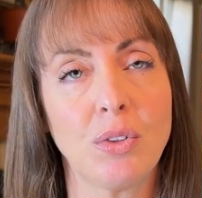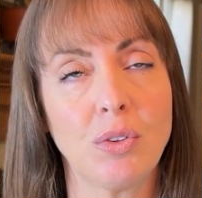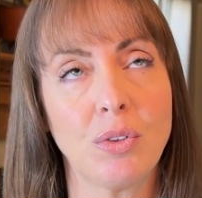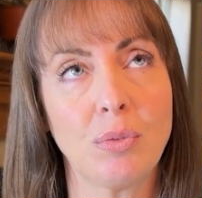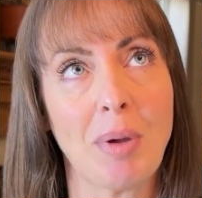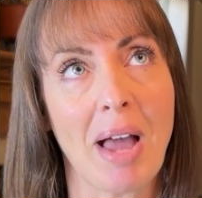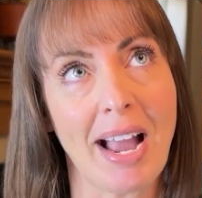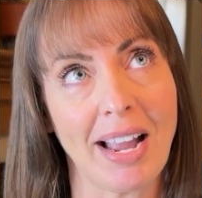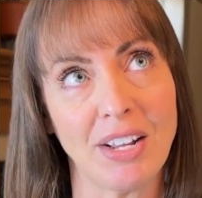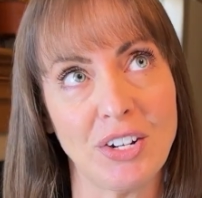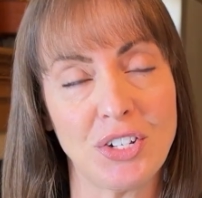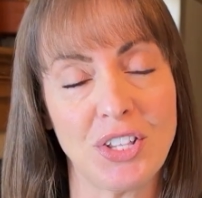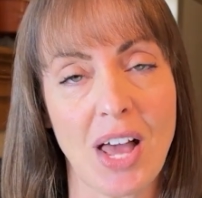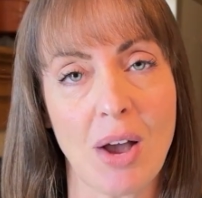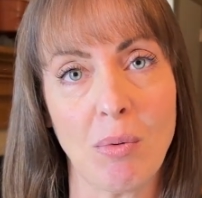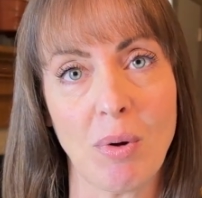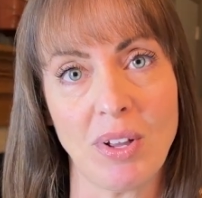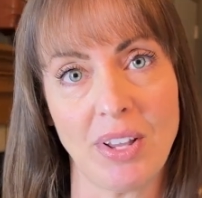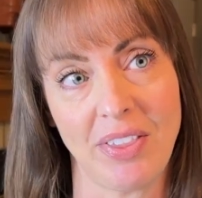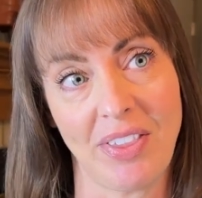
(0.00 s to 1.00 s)
package
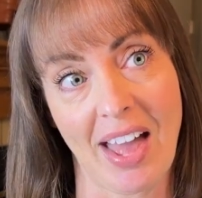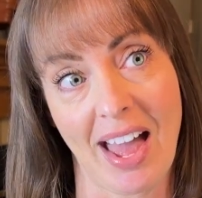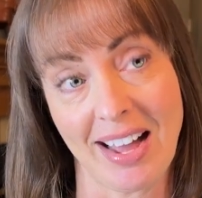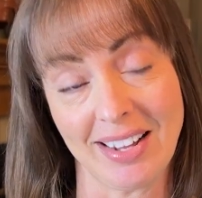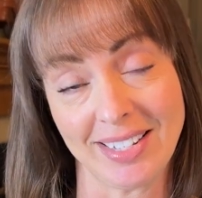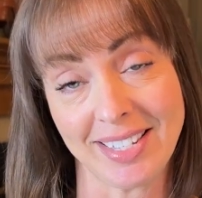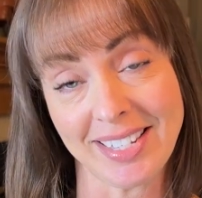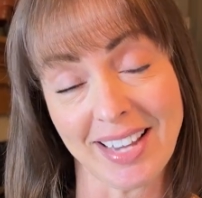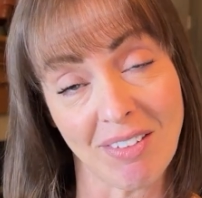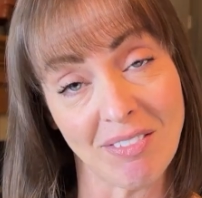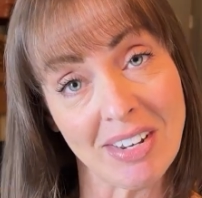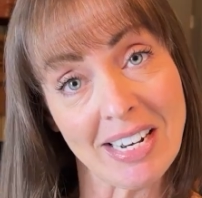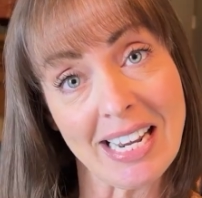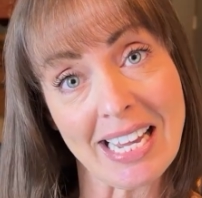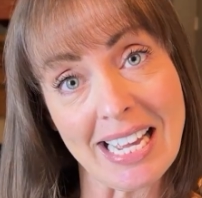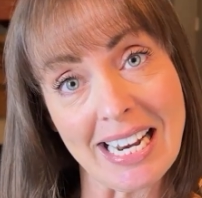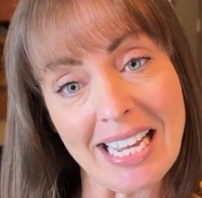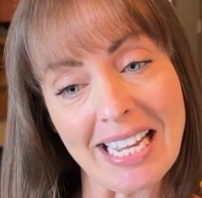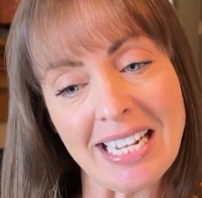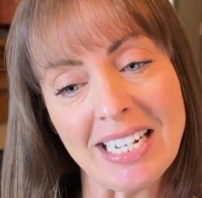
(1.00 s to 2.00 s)
that had 7
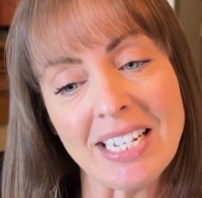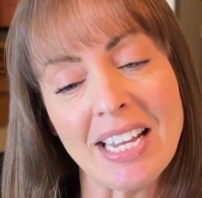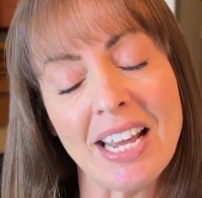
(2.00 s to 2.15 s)
in it,